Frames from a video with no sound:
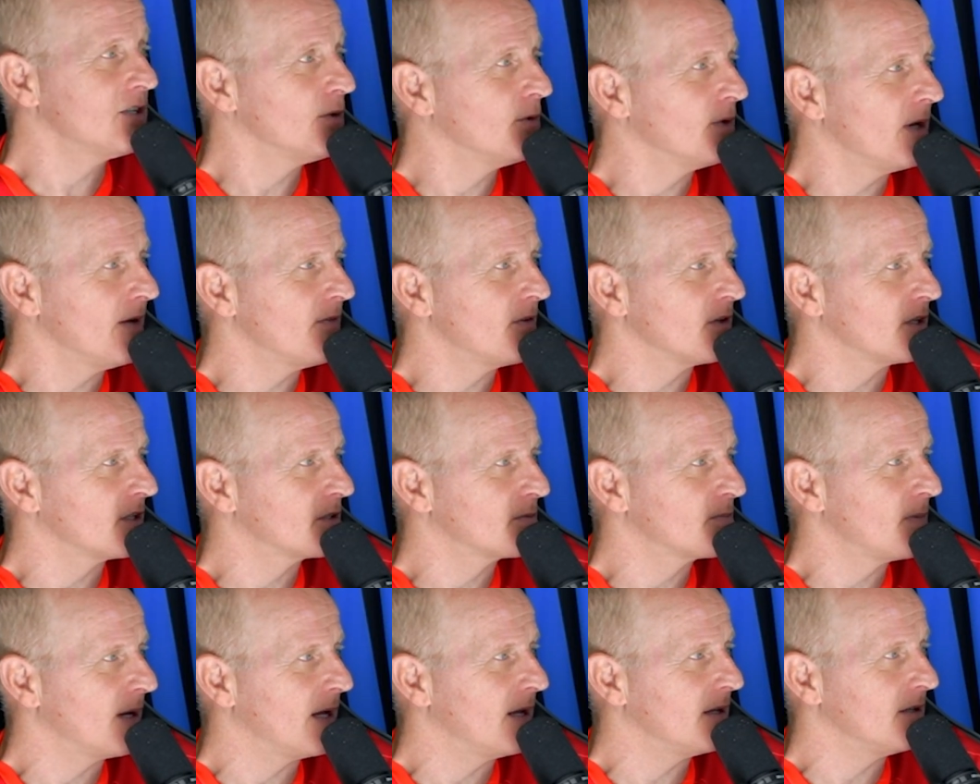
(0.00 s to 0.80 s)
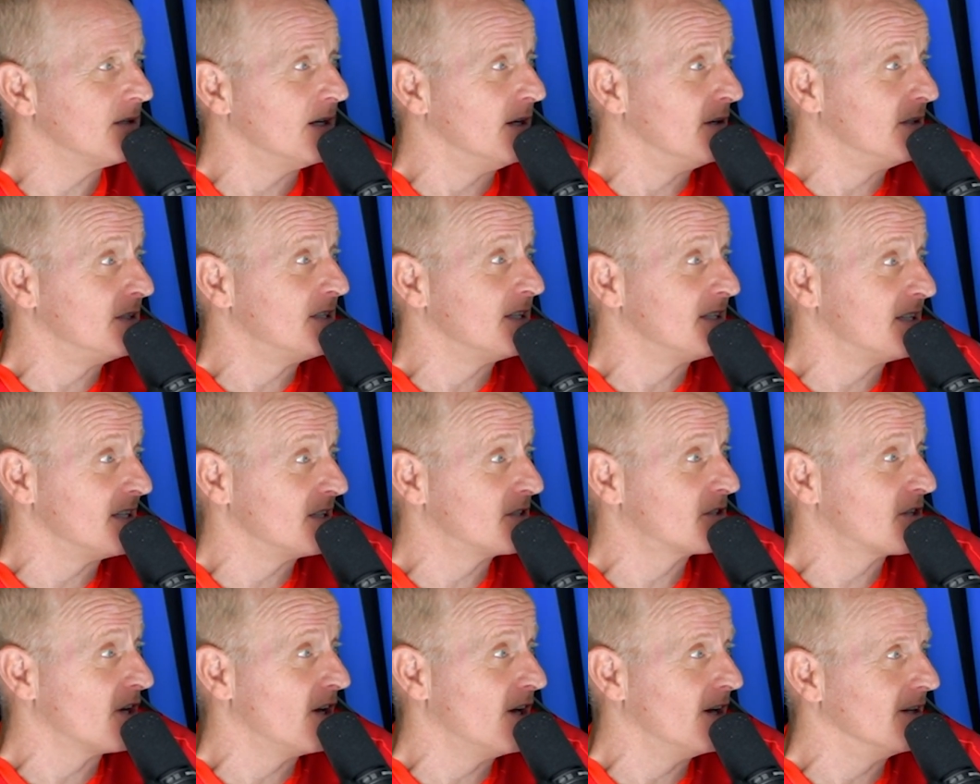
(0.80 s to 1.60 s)
no one ever he did this
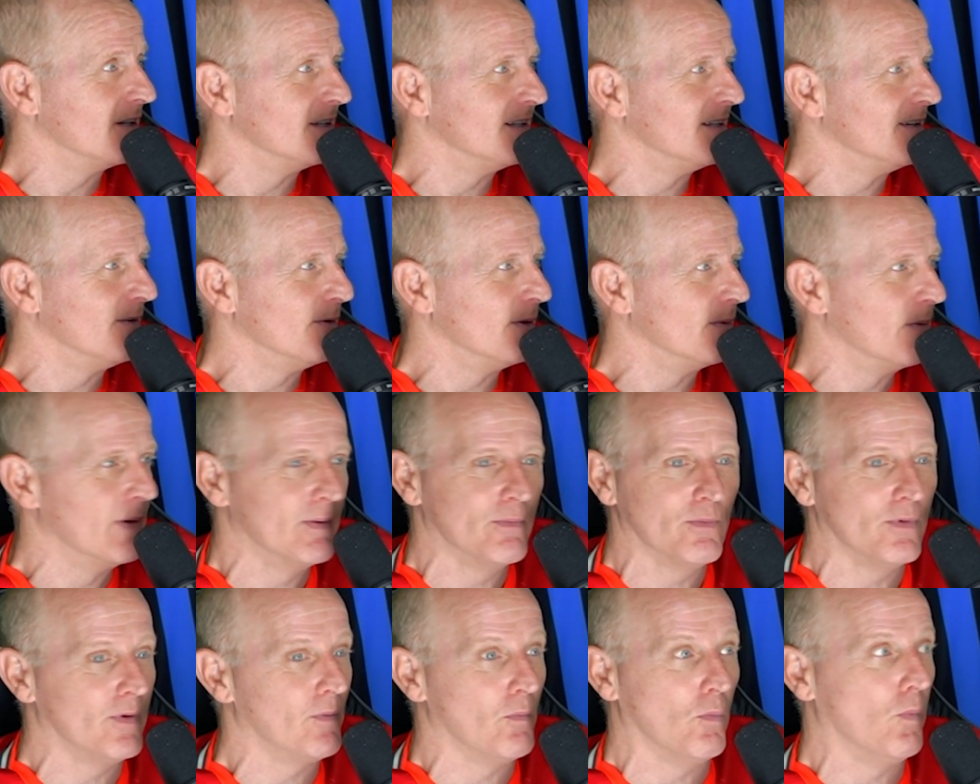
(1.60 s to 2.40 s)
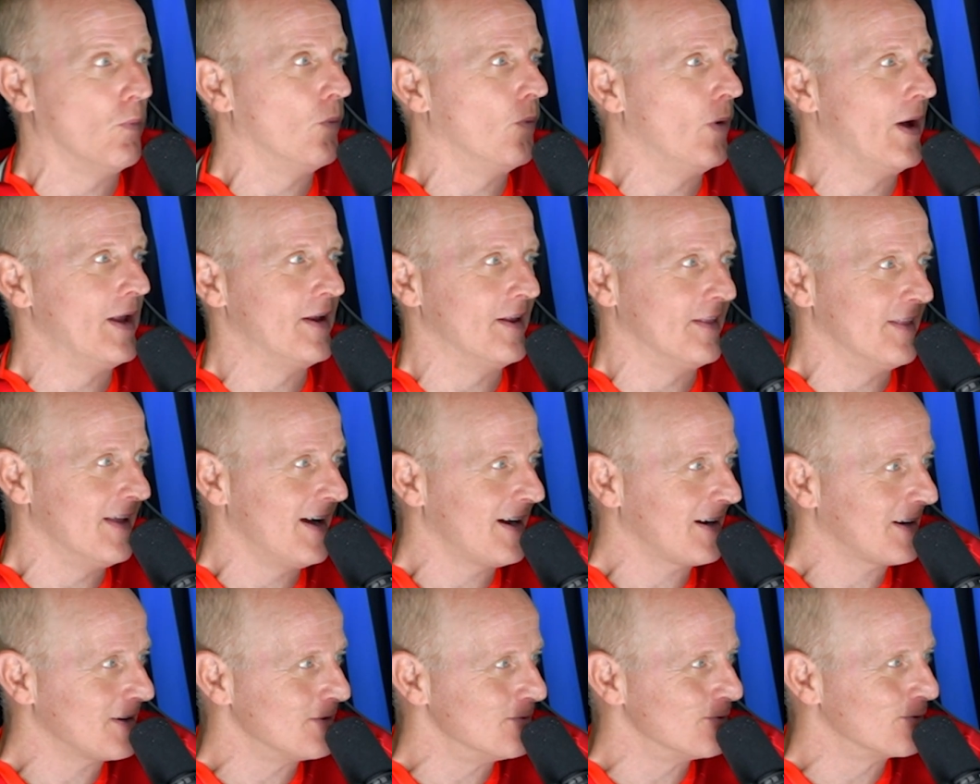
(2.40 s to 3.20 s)
turn, and no one went, where did
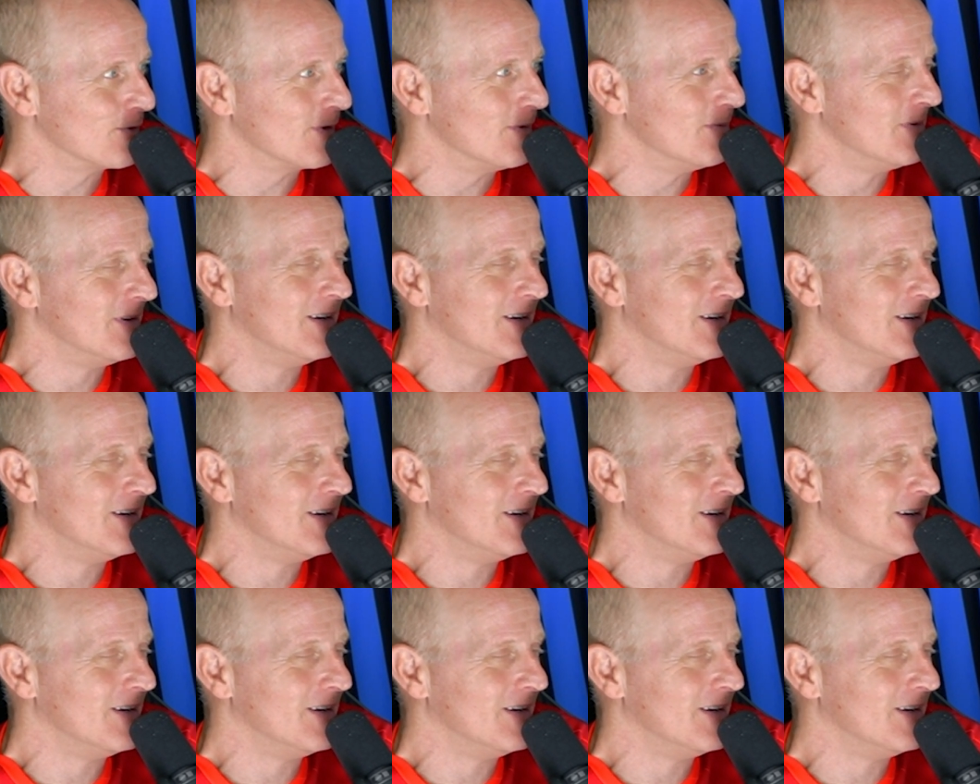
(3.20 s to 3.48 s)
that come from?